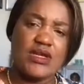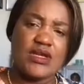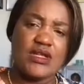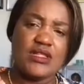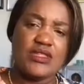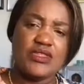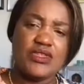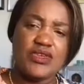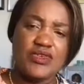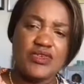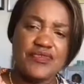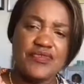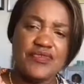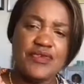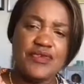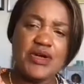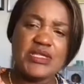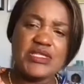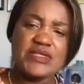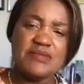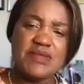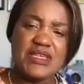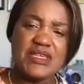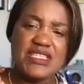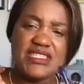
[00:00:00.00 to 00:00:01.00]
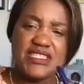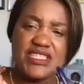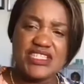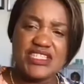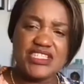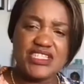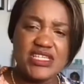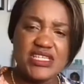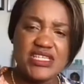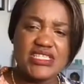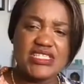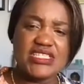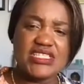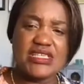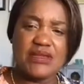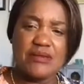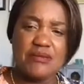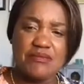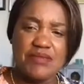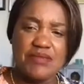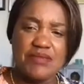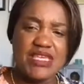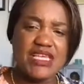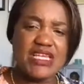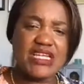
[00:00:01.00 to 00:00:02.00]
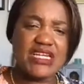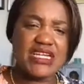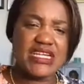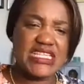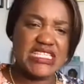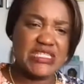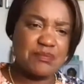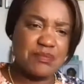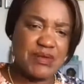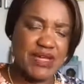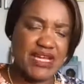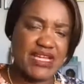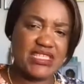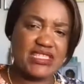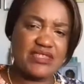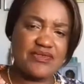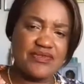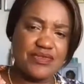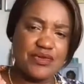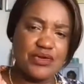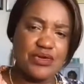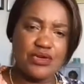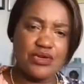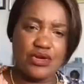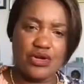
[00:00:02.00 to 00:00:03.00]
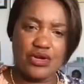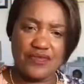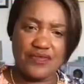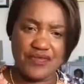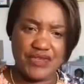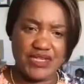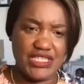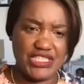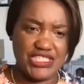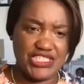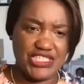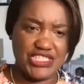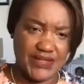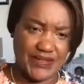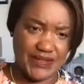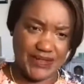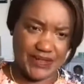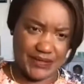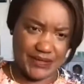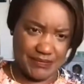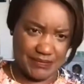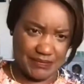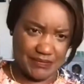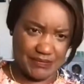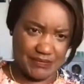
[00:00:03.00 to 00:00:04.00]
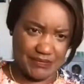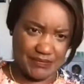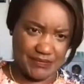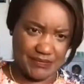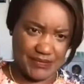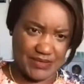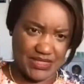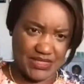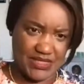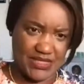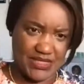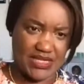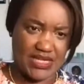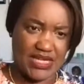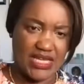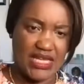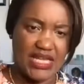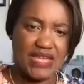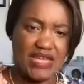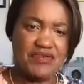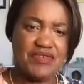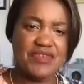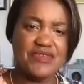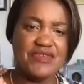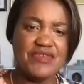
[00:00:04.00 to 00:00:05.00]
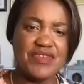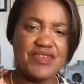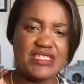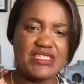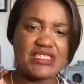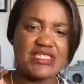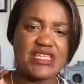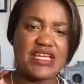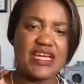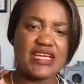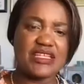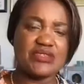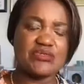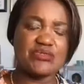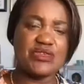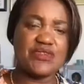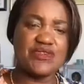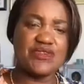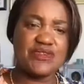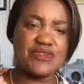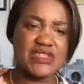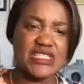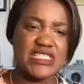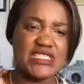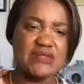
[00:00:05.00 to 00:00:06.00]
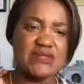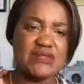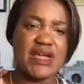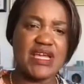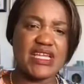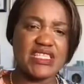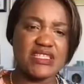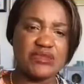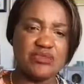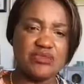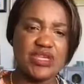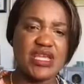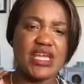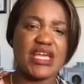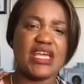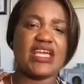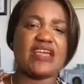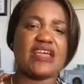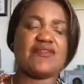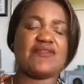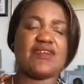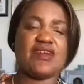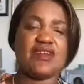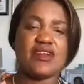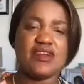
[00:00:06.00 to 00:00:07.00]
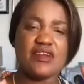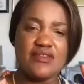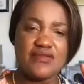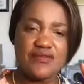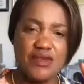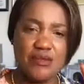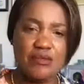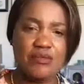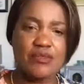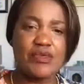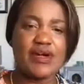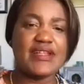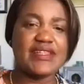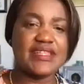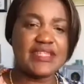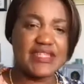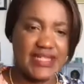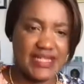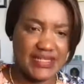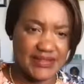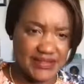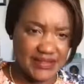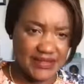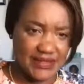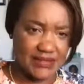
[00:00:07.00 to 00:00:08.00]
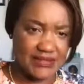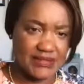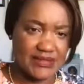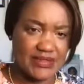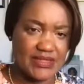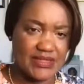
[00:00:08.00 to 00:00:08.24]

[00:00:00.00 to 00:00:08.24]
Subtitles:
The first message is being respectful of each other. Everything starts with the respect we have from one another.